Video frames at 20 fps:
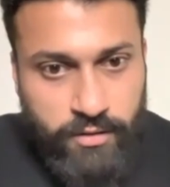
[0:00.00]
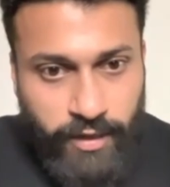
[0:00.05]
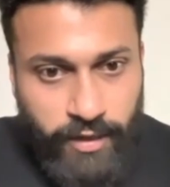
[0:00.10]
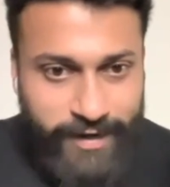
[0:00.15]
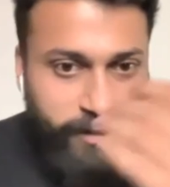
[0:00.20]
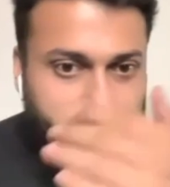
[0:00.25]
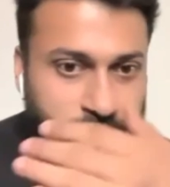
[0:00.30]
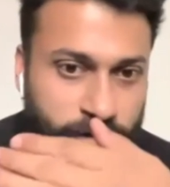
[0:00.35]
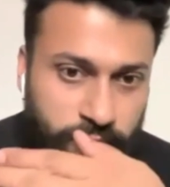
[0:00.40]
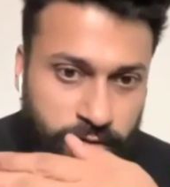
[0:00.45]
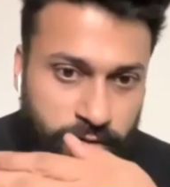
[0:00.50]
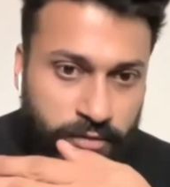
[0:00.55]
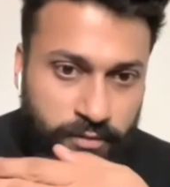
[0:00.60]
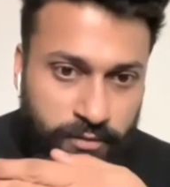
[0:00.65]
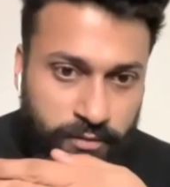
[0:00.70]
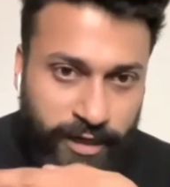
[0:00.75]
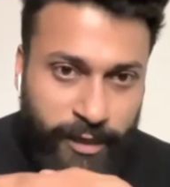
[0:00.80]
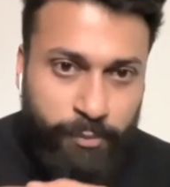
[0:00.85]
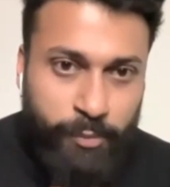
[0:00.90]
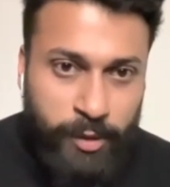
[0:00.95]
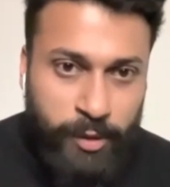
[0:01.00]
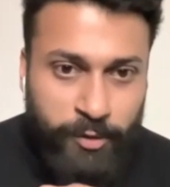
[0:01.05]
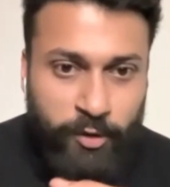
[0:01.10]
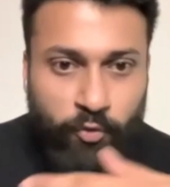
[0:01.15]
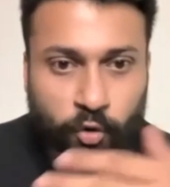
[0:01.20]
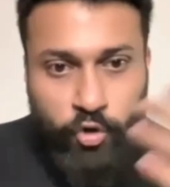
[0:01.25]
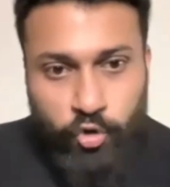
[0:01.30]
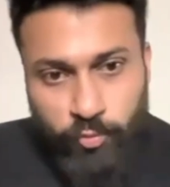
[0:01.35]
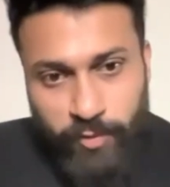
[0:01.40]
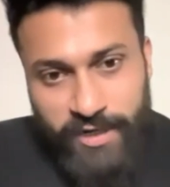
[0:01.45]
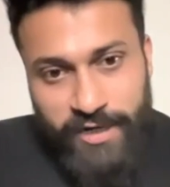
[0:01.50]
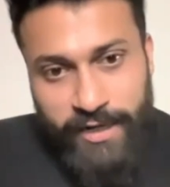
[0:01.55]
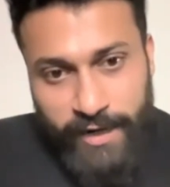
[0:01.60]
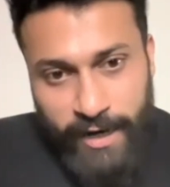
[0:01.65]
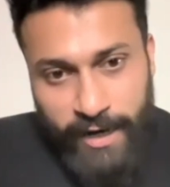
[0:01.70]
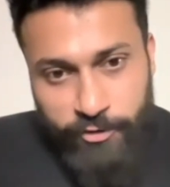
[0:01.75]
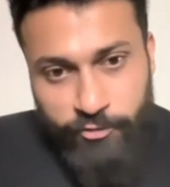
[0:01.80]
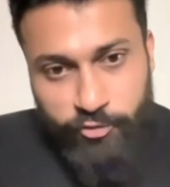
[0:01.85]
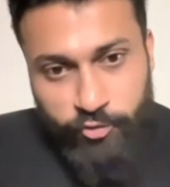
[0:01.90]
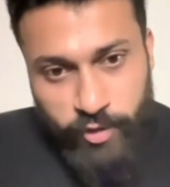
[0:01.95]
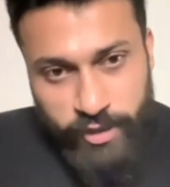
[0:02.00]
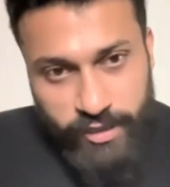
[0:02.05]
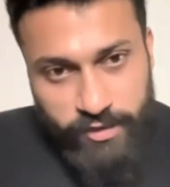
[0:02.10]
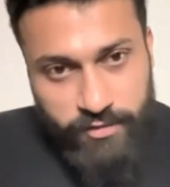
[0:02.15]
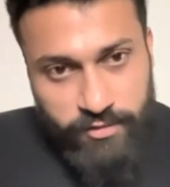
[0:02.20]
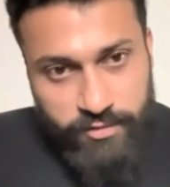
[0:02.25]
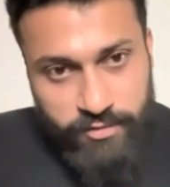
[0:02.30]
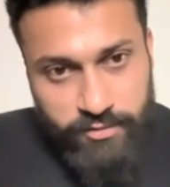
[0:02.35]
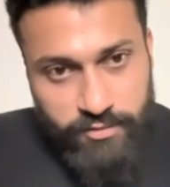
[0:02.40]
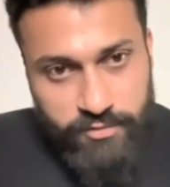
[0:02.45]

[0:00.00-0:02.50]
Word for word: And here, like people want to be like Andrew Tate.